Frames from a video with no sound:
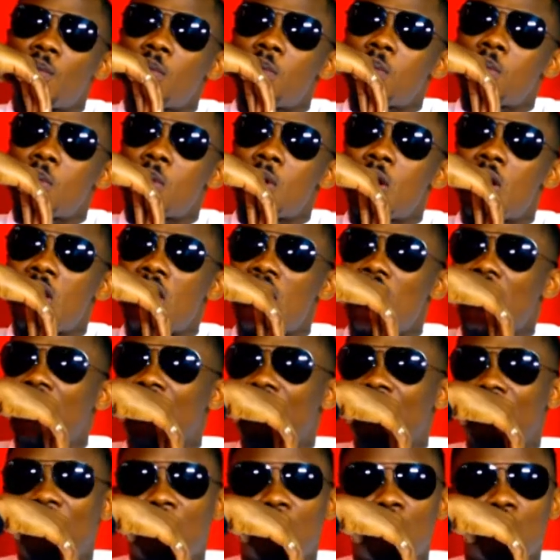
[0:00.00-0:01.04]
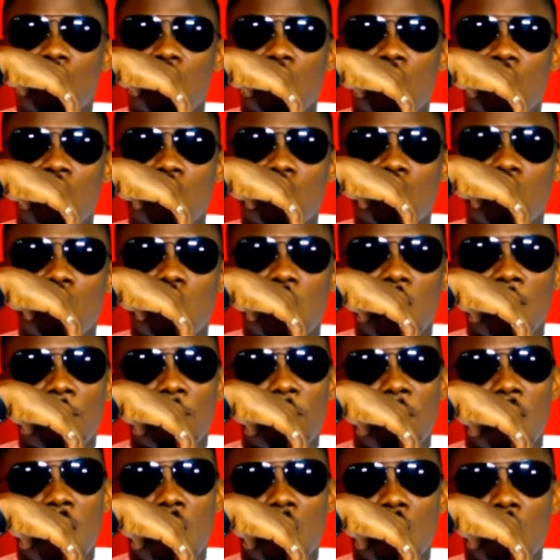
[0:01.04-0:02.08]
more of a runway
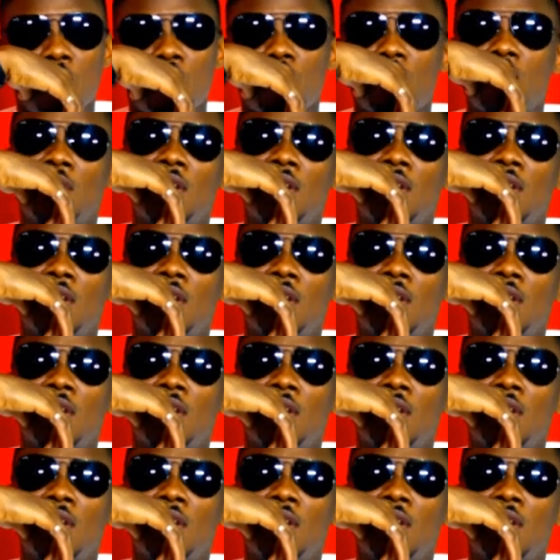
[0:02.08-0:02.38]
model.